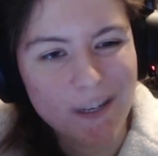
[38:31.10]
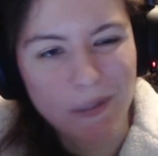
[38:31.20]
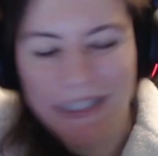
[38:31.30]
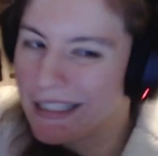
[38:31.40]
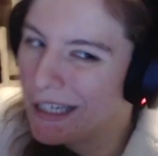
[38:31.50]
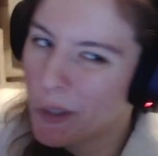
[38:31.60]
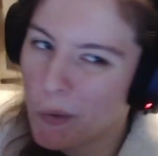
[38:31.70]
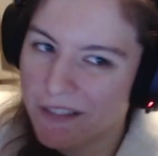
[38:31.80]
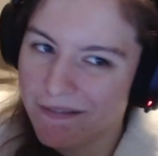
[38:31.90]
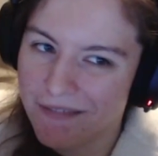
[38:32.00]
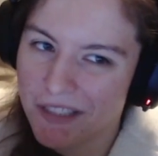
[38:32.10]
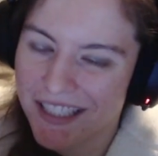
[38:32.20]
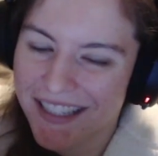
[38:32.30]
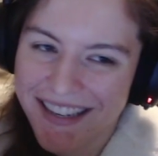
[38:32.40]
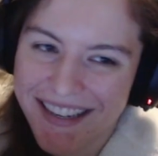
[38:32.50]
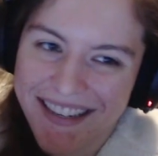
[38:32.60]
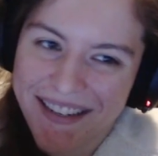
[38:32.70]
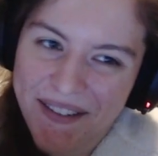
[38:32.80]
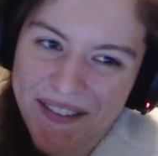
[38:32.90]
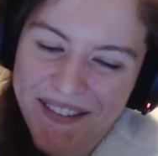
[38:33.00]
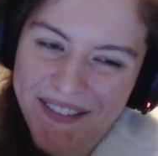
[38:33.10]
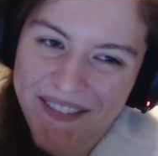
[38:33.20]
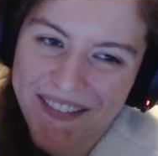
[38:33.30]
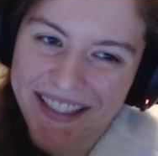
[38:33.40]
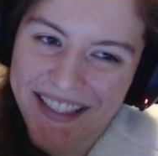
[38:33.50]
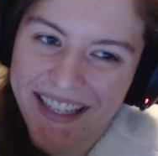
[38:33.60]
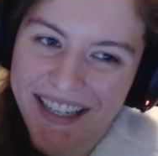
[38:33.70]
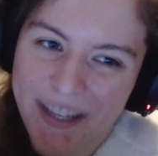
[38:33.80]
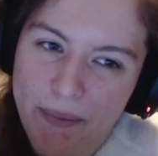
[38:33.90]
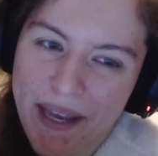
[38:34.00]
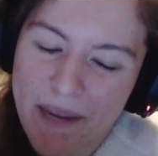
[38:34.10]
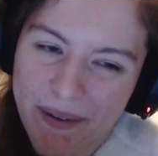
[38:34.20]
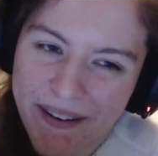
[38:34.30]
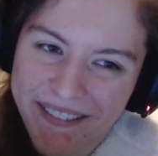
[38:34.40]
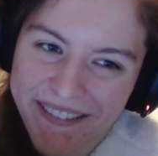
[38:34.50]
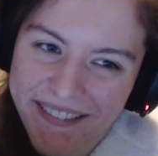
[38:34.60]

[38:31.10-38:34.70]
What's the other one? With the kid and the paper?